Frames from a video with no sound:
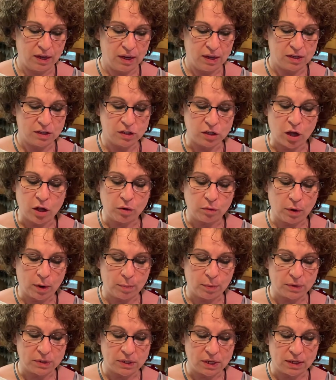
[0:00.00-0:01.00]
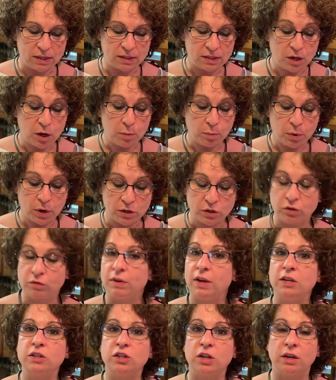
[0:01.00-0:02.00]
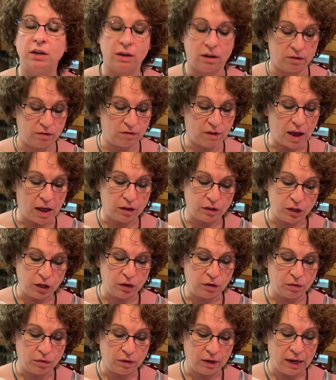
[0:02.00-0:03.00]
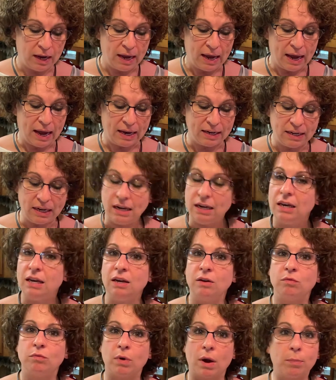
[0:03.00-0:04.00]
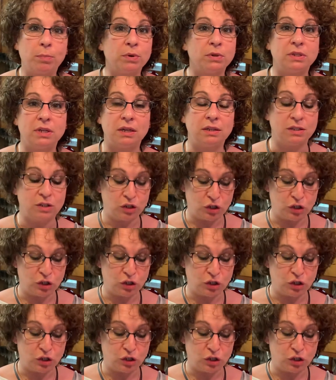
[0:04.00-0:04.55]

Salt represents preservation and value. And kneading represents